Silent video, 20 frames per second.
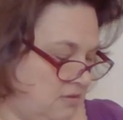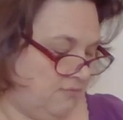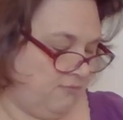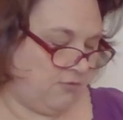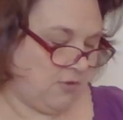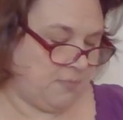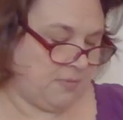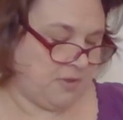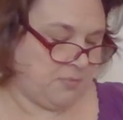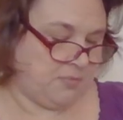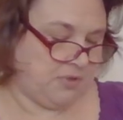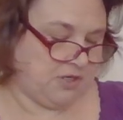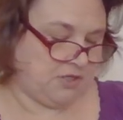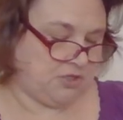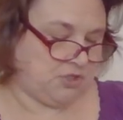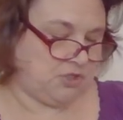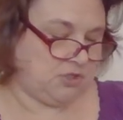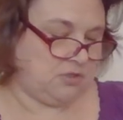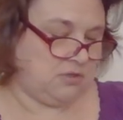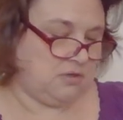from the
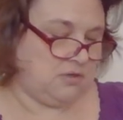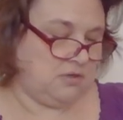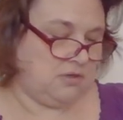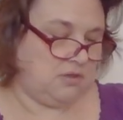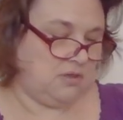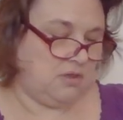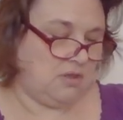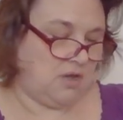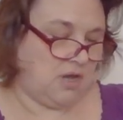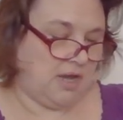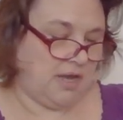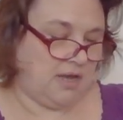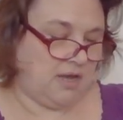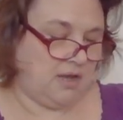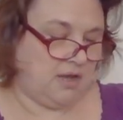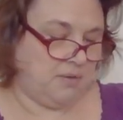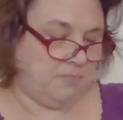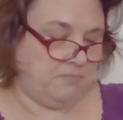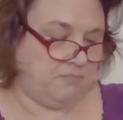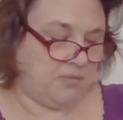picture,
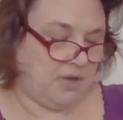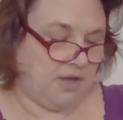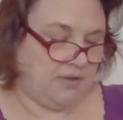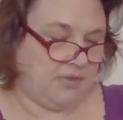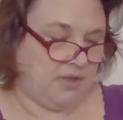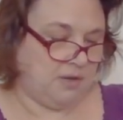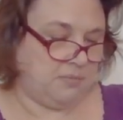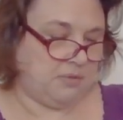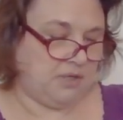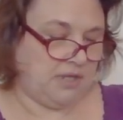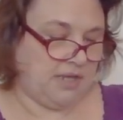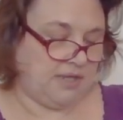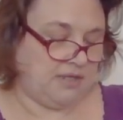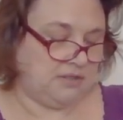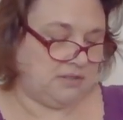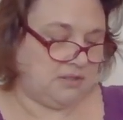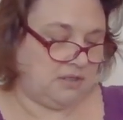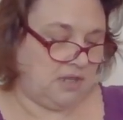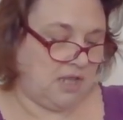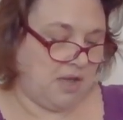um, I think I'm going to like
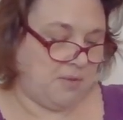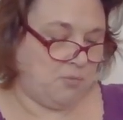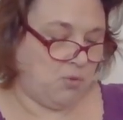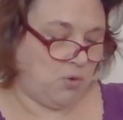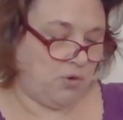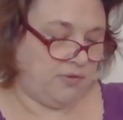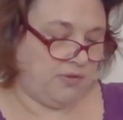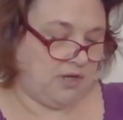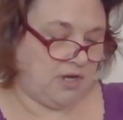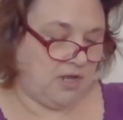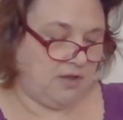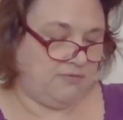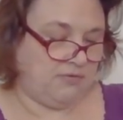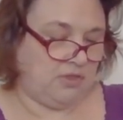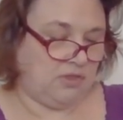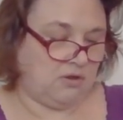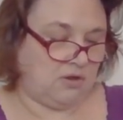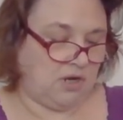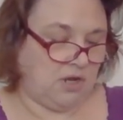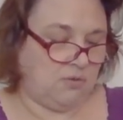this a lot more than I
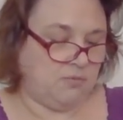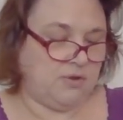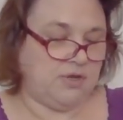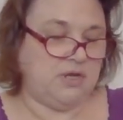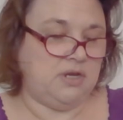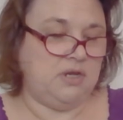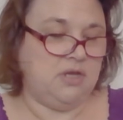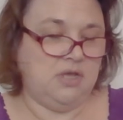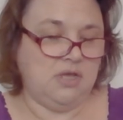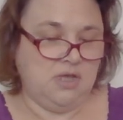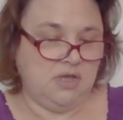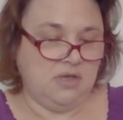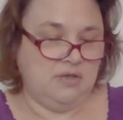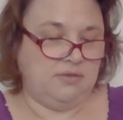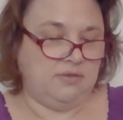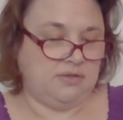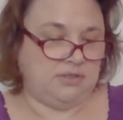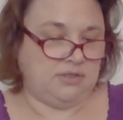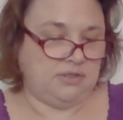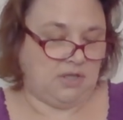even thought I would.
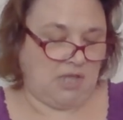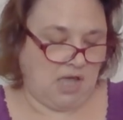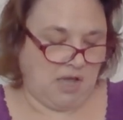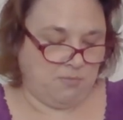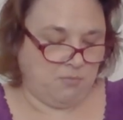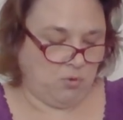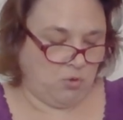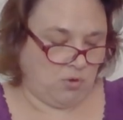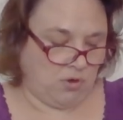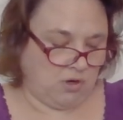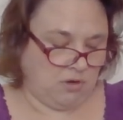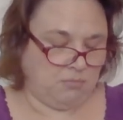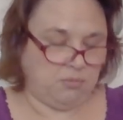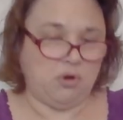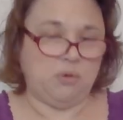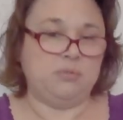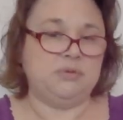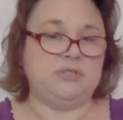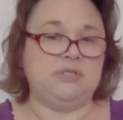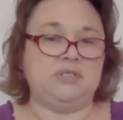There's a lot more
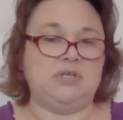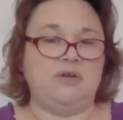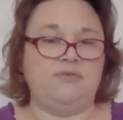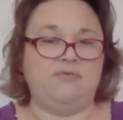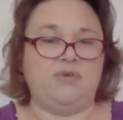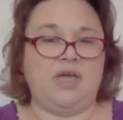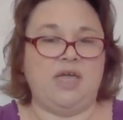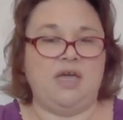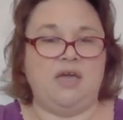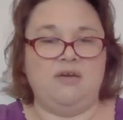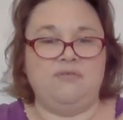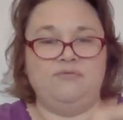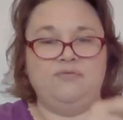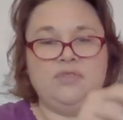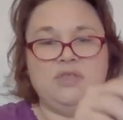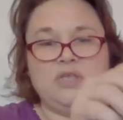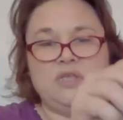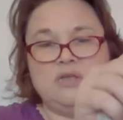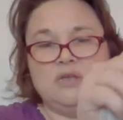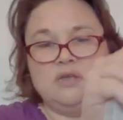purple and stuff. I have
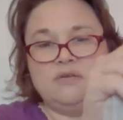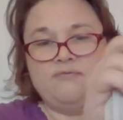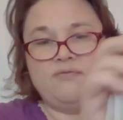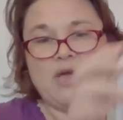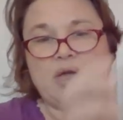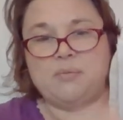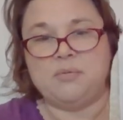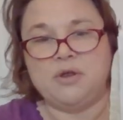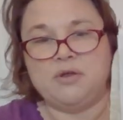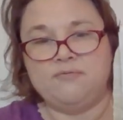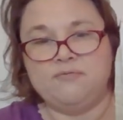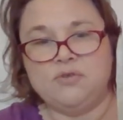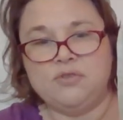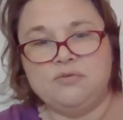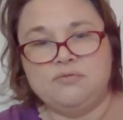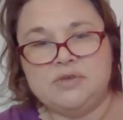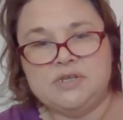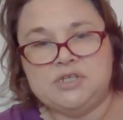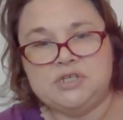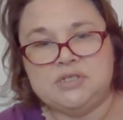the fabric for
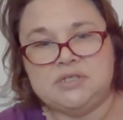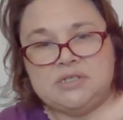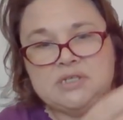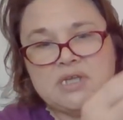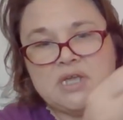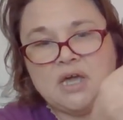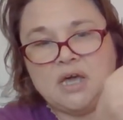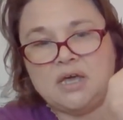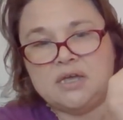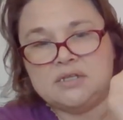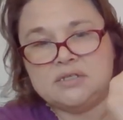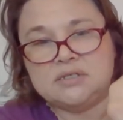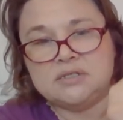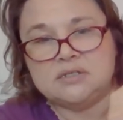the Regency cut.